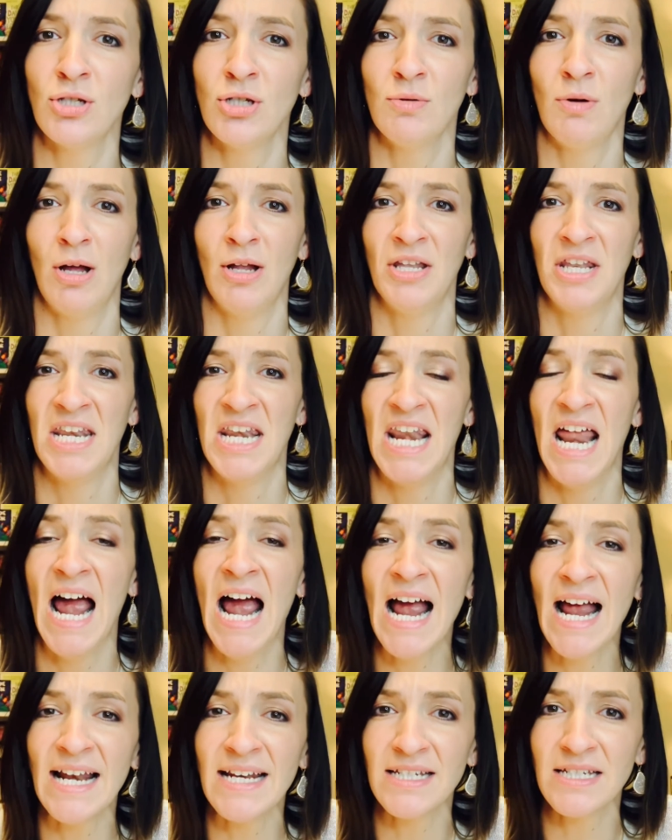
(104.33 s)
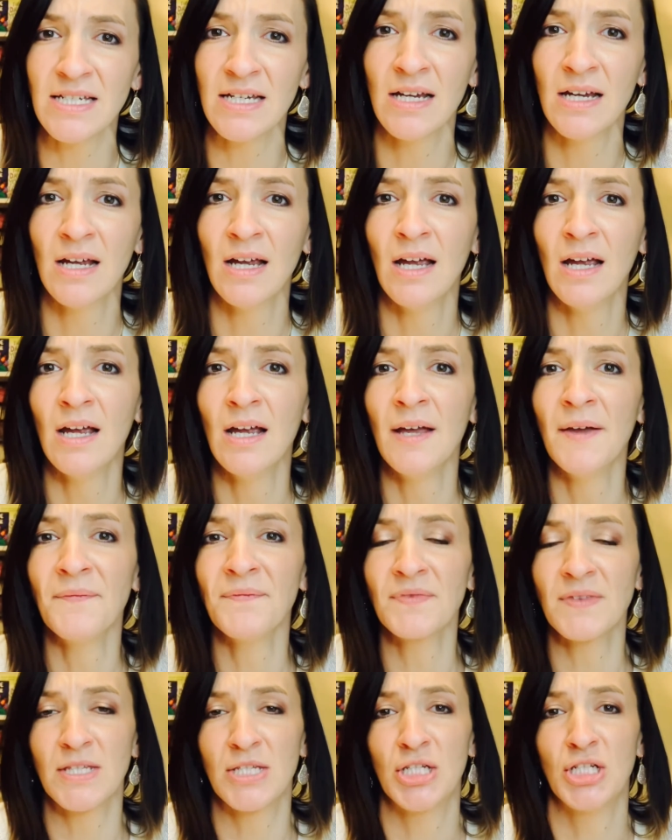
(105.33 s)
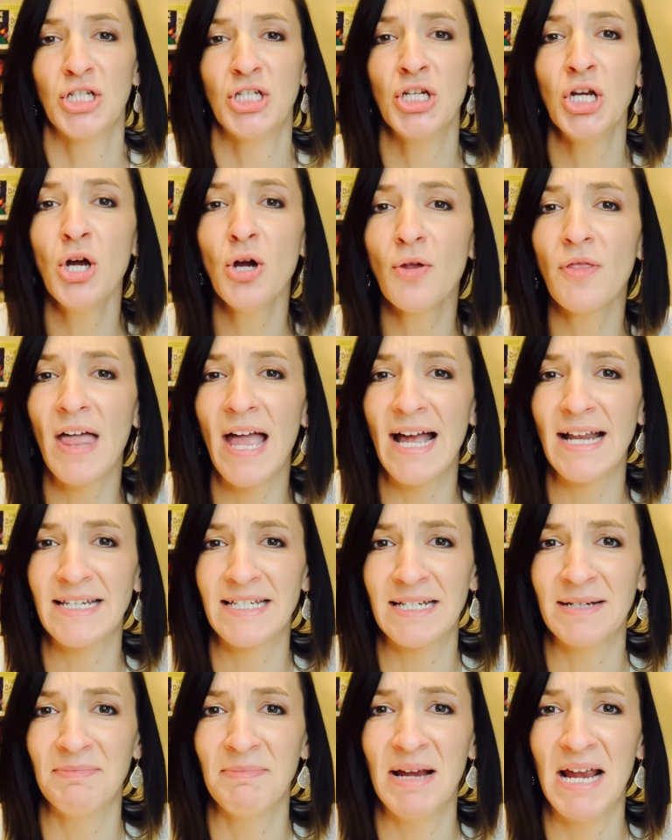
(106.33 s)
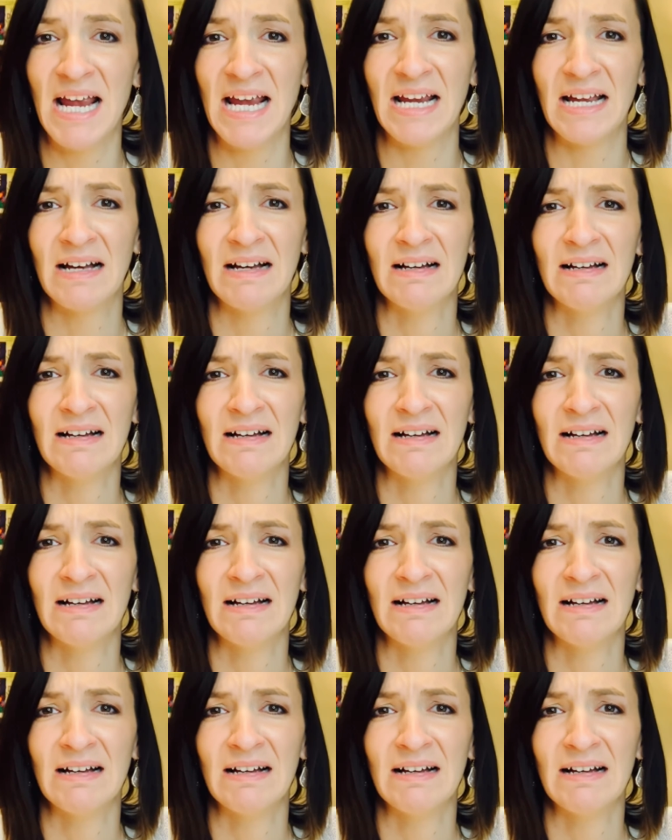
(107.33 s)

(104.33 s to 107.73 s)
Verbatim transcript: you all not to do that to me.